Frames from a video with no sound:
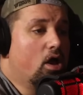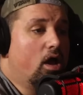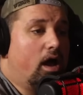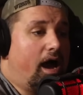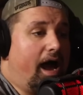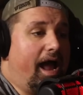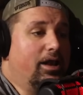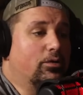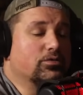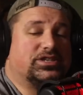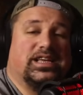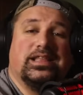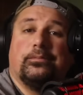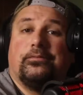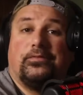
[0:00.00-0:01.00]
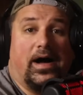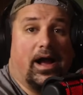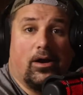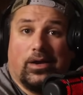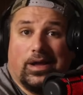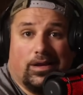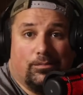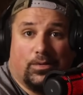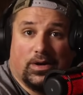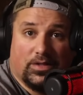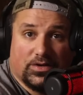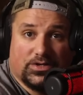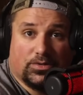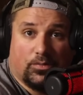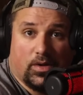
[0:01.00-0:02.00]
I don't see them firing anybody
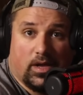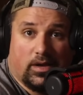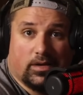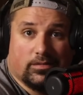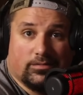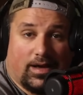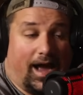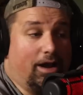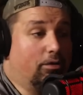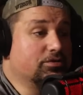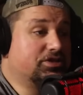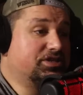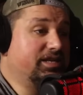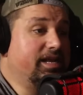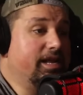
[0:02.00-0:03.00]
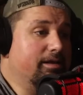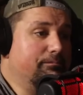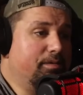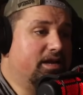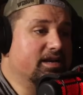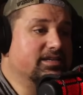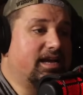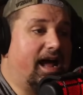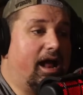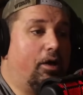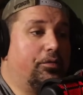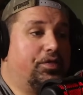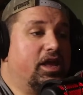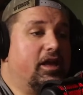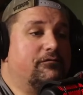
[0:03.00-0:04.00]
this week. I don't see it, because I don't
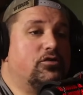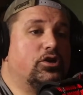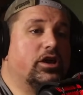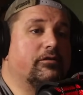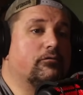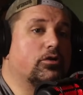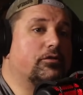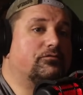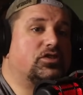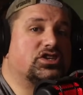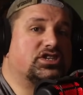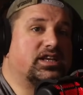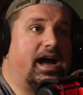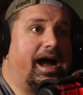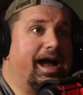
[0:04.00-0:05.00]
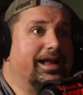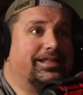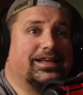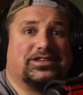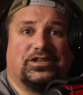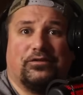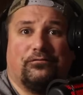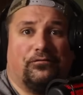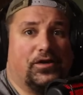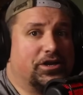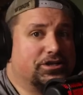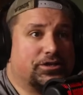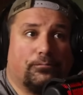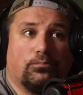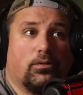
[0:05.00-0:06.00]
think if you get rid of Desai, does it fix
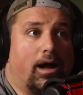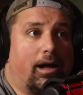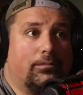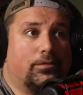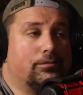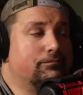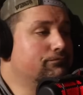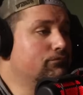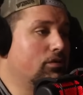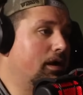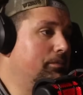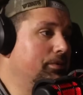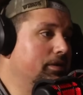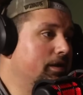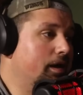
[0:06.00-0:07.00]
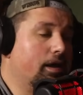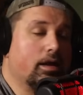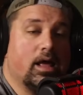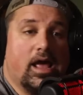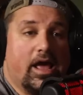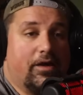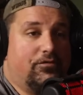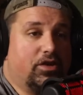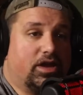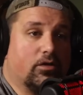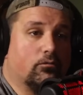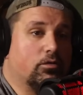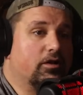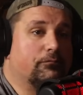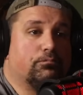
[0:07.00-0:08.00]
the problem? Probably not. If you get
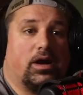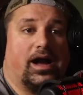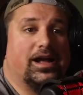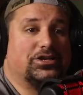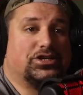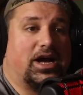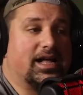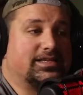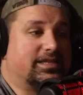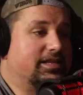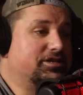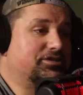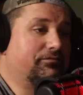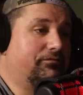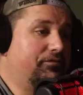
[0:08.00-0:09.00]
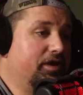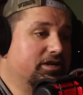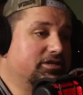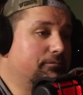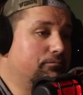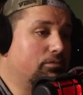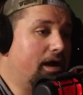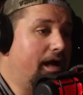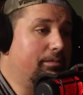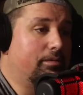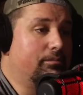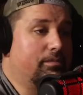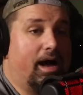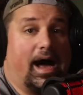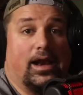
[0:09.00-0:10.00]
rid of BrianJohnson, does it fix the
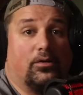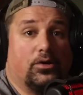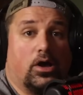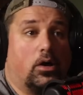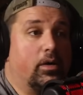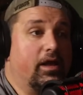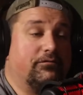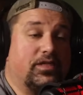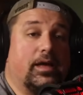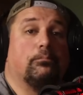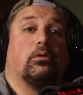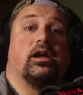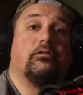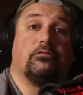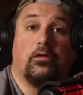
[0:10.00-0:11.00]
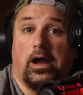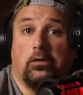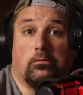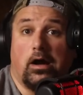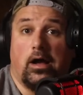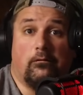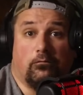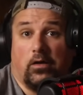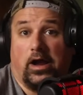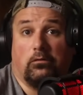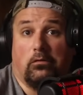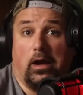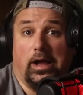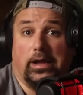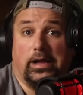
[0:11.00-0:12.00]
problem? I don't know. If they bring Frank
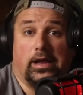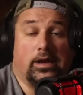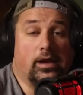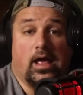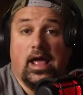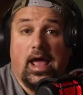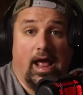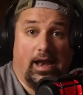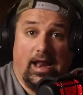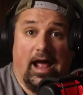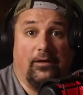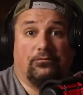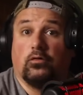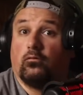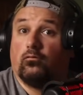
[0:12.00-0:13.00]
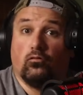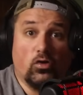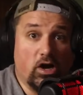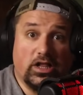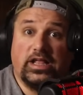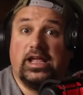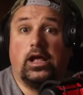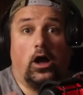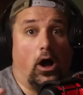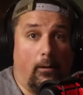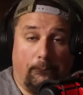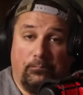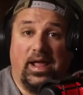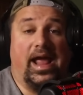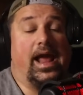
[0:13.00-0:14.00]
Reich in and have to really
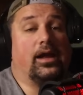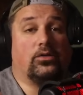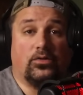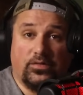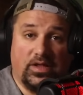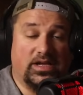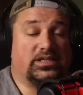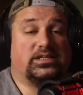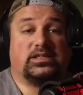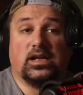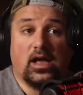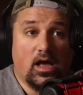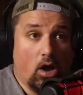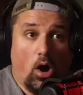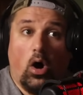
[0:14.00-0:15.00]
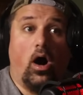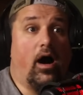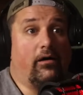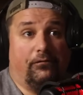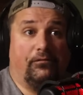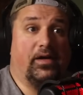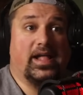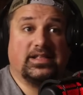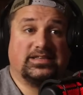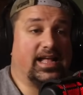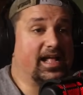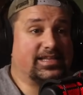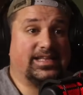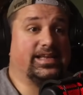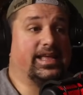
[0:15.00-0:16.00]
uphandle this offense,
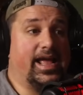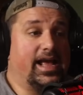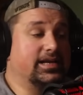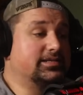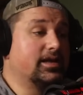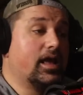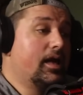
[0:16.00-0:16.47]
that's the case.